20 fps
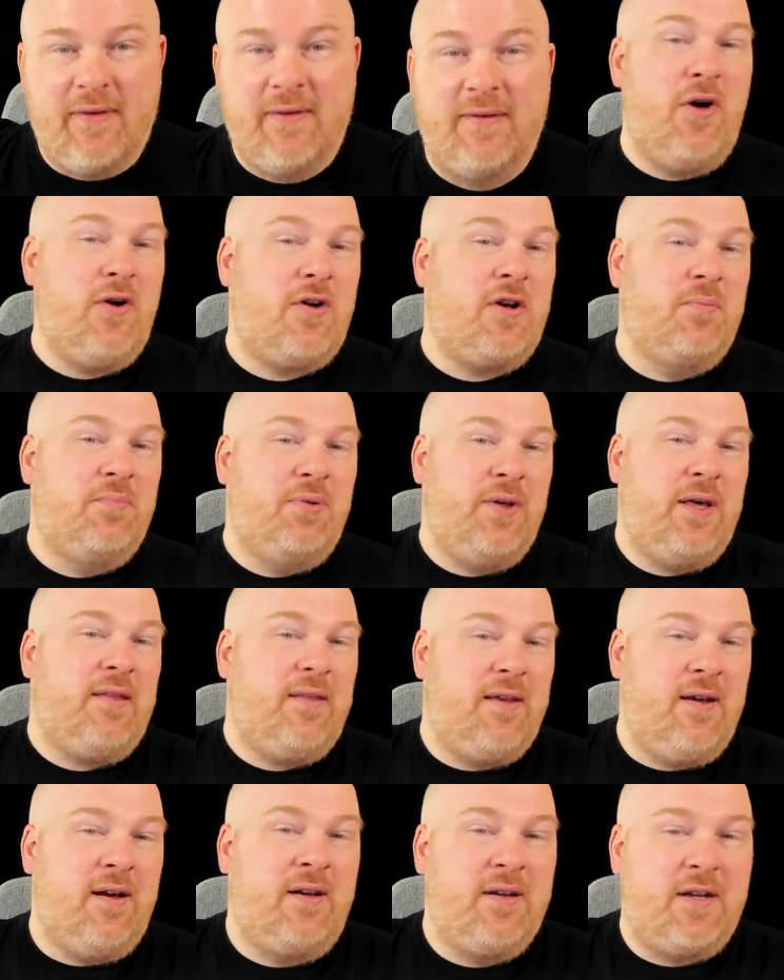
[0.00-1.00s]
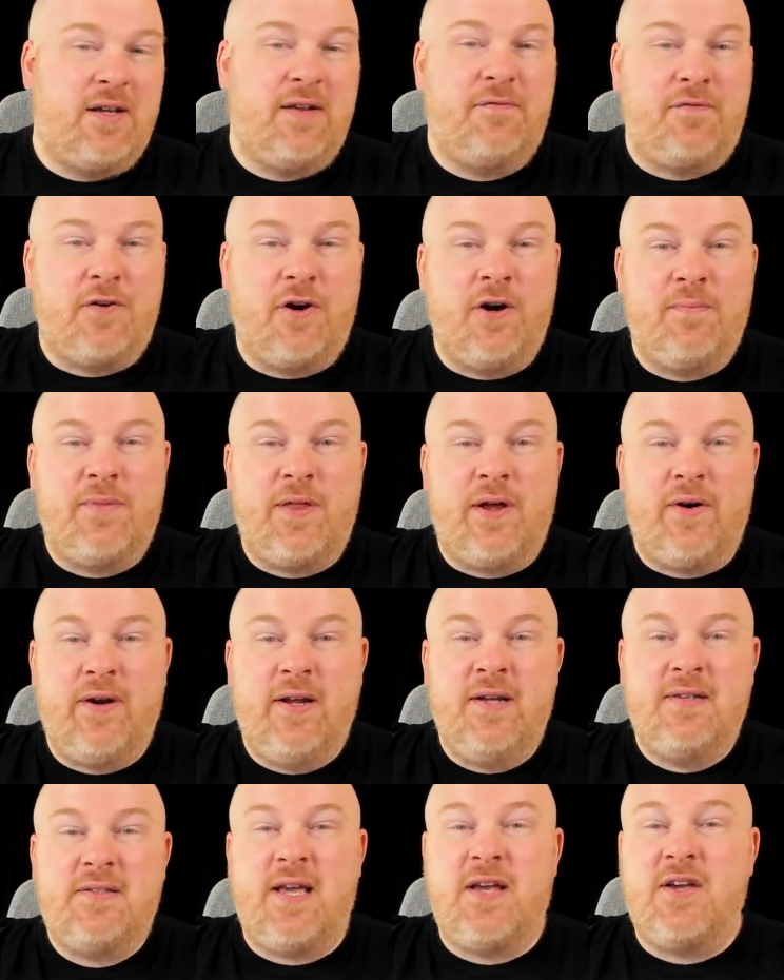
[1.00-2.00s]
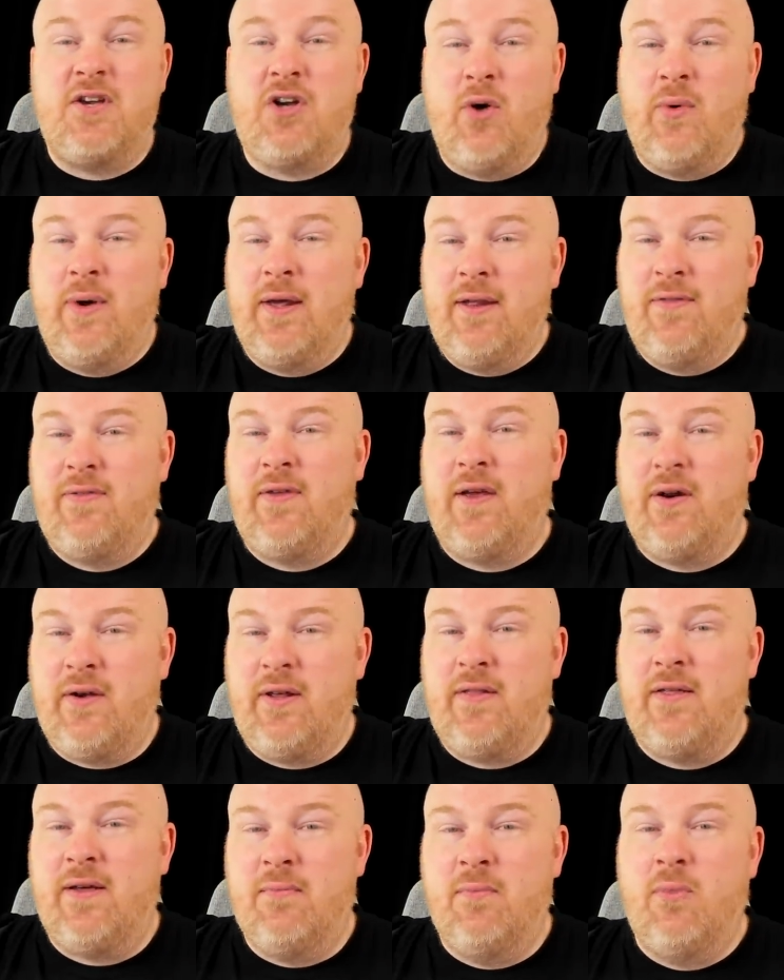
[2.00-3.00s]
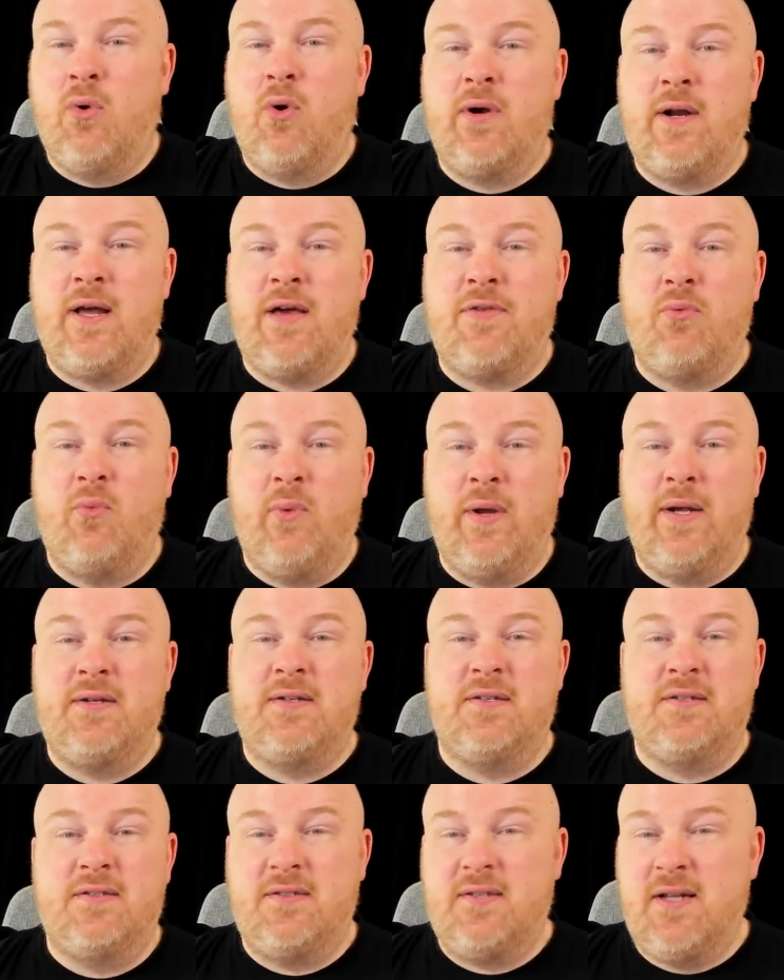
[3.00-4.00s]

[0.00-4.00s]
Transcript: Although completely unconfirmed, there is a going theory that Mordeth went